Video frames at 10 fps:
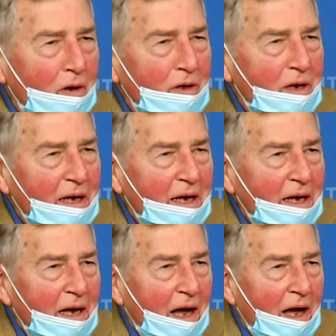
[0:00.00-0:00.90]
I
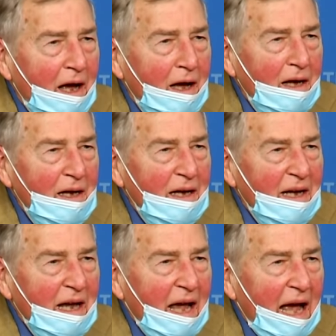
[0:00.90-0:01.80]
have a
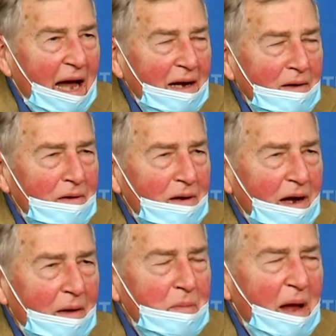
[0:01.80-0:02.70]
proposal that I've
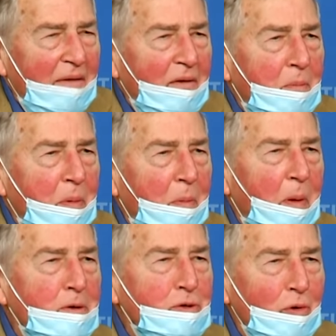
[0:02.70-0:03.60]
been pushing called
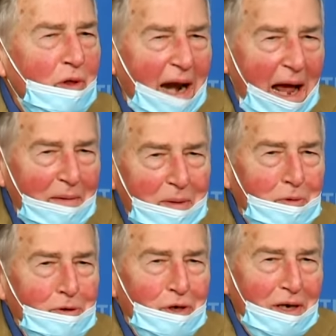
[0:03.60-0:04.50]
the
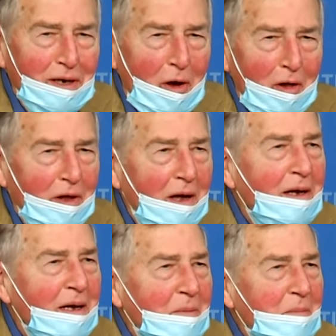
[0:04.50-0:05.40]
Million Talents Program,